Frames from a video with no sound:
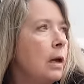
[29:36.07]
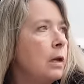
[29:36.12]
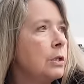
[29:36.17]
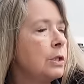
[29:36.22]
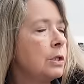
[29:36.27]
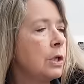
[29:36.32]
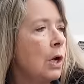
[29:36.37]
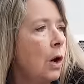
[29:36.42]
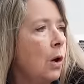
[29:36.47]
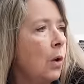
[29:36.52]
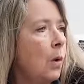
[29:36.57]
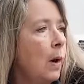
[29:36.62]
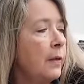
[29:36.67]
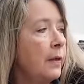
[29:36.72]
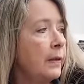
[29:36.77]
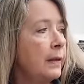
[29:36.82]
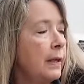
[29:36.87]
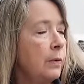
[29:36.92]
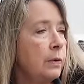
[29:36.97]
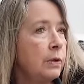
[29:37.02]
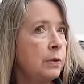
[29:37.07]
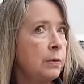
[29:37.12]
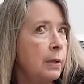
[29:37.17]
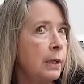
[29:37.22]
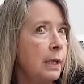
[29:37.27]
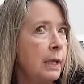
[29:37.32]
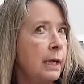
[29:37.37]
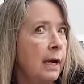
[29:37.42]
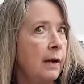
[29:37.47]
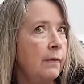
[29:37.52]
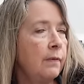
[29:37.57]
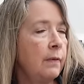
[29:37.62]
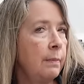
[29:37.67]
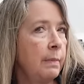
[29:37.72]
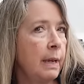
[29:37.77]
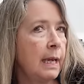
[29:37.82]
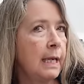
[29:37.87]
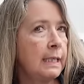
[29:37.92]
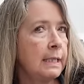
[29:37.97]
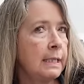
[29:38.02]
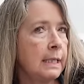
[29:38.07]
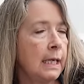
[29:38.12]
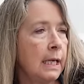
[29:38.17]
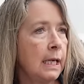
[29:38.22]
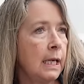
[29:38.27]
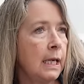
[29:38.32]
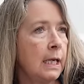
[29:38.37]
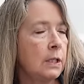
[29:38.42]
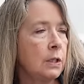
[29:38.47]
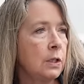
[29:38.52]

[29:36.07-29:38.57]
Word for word: So I thought that was really kind of amazing.